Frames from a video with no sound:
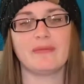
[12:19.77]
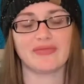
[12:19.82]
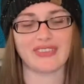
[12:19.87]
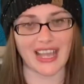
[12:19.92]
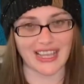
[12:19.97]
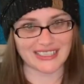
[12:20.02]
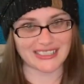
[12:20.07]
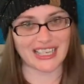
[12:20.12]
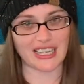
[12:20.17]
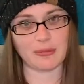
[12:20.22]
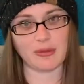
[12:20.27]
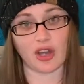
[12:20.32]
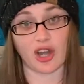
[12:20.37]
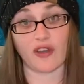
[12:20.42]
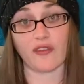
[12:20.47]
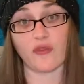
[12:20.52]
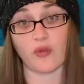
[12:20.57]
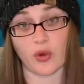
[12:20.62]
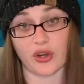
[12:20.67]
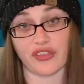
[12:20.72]
that's going to be our
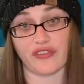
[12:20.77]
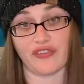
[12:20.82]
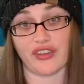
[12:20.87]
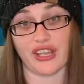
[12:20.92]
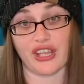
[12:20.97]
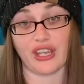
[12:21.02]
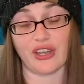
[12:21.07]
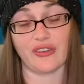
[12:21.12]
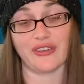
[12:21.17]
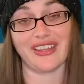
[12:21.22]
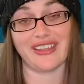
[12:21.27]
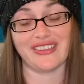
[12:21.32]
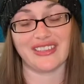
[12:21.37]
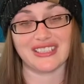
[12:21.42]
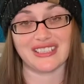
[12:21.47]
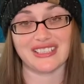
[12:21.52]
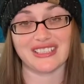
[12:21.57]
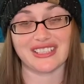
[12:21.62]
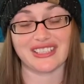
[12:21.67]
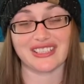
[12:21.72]
fourth video in this
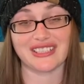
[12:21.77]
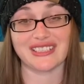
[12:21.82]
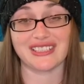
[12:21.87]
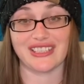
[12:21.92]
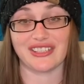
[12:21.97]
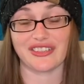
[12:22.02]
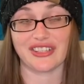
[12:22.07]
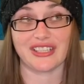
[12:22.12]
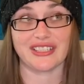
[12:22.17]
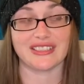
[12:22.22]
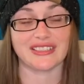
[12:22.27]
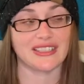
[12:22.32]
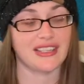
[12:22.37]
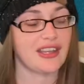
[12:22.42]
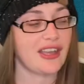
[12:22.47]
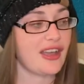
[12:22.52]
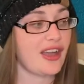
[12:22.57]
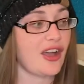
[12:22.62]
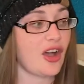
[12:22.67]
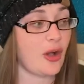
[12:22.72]
series
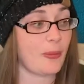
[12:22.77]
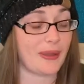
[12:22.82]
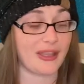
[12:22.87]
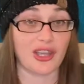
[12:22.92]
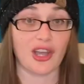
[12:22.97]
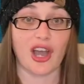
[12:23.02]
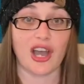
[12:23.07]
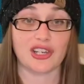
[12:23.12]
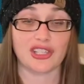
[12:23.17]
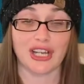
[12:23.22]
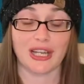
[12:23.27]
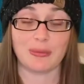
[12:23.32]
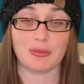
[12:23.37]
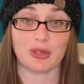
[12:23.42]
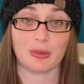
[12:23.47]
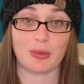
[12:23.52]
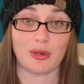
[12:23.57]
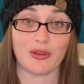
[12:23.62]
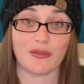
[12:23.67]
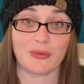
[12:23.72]
oh my gosh i am
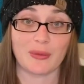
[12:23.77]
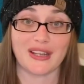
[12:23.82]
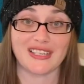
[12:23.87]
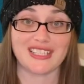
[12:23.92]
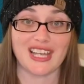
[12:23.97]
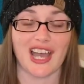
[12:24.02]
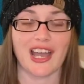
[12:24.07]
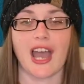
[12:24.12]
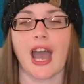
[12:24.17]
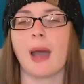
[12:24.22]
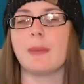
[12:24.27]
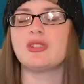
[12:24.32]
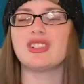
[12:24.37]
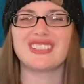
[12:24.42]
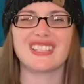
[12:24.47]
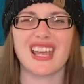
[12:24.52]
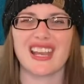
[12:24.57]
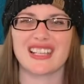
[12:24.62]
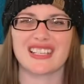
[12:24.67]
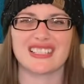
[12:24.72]
tripping over my tongue i'm just
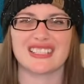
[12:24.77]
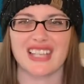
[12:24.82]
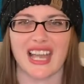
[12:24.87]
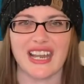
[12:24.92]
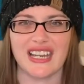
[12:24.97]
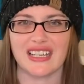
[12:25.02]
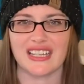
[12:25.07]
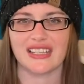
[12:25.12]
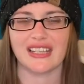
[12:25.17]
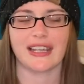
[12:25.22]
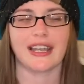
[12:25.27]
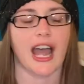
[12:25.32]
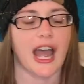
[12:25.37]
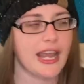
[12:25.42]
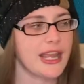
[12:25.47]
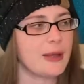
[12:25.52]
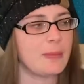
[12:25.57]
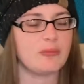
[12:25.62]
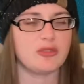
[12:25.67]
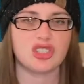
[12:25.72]
that excited like i
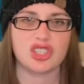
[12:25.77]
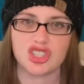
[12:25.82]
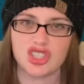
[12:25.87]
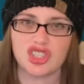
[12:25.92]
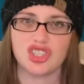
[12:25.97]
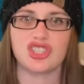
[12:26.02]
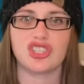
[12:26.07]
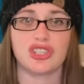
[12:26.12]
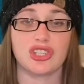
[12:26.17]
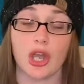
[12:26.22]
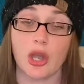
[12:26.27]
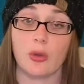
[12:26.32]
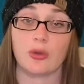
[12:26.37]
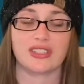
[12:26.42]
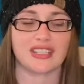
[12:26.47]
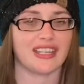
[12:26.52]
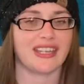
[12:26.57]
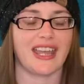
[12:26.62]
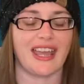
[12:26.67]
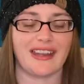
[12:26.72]
am stoked
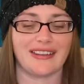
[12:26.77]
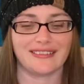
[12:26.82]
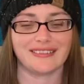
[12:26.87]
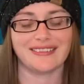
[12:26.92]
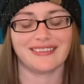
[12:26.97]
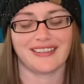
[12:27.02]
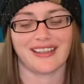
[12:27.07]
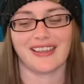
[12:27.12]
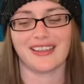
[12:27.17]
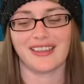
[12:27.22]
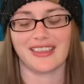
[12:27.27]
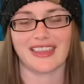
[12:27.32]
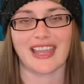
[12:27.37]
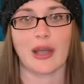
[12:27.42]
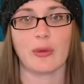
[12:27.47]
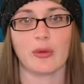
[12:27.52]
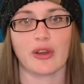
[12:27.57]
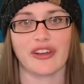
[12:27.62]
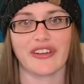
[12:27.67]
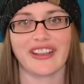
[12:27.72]
again that
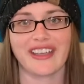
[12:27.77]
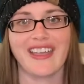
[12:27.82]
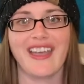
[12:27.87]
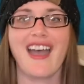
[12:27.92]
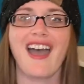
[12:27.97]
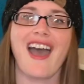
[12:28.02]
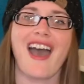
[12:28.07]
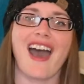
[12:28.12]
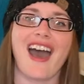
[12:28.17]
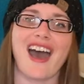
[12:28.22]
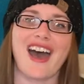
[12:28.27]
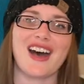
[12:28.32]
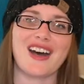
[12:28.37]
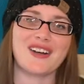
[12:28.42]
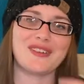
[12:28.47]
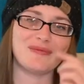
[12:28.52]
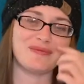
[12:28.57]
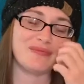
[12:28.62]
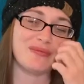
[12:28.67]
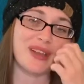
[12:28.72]
word
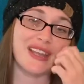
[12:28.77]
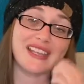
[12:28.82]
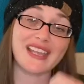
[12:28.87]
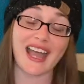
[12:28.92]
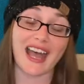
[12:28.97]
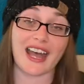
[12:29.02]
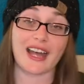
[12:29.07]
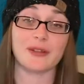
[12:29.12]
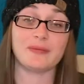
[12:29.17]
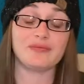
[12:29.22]
um but yeah